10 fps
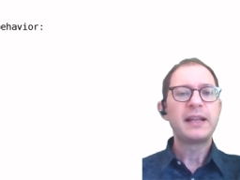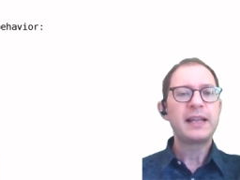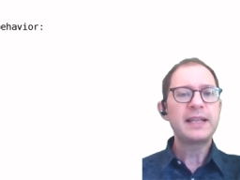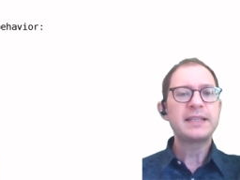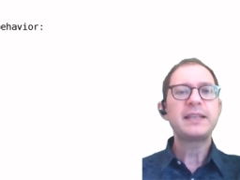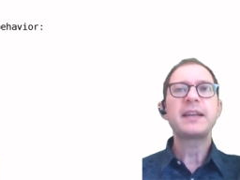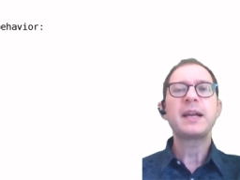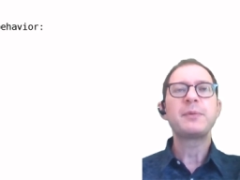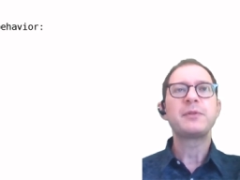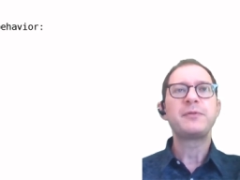Let's see a
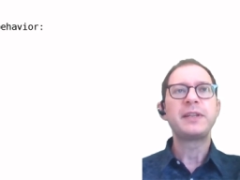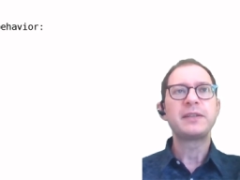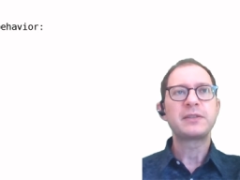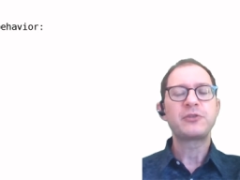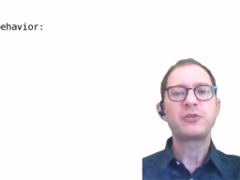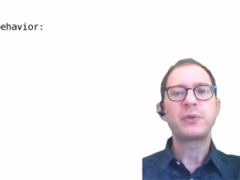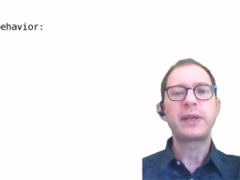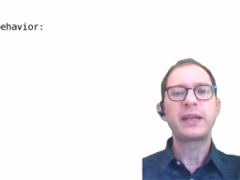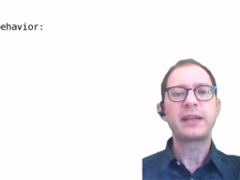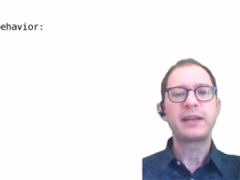couple of videos
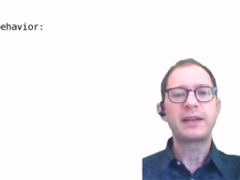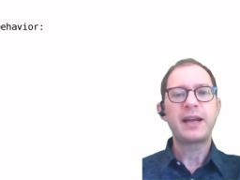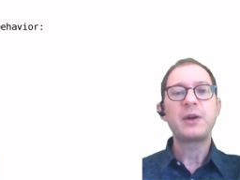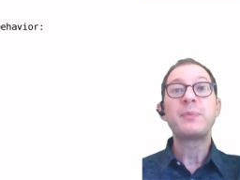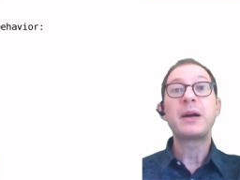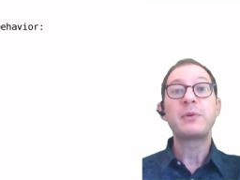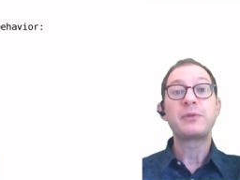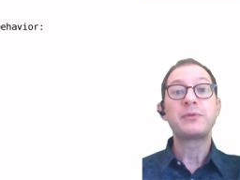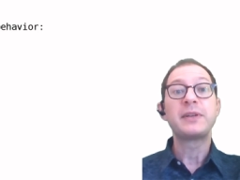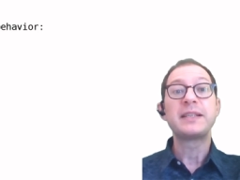showing uh, how
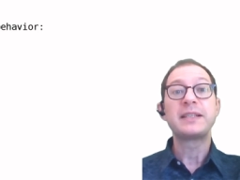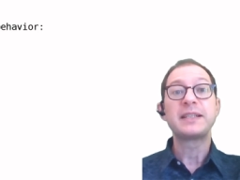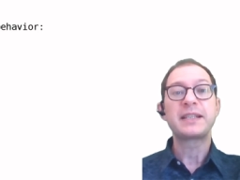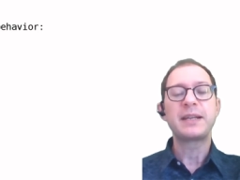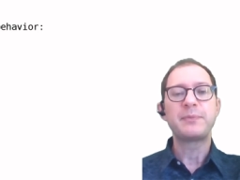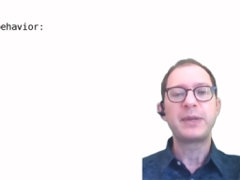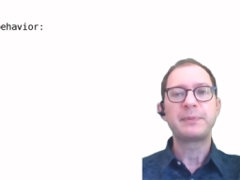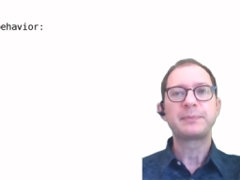powerful instincts can be.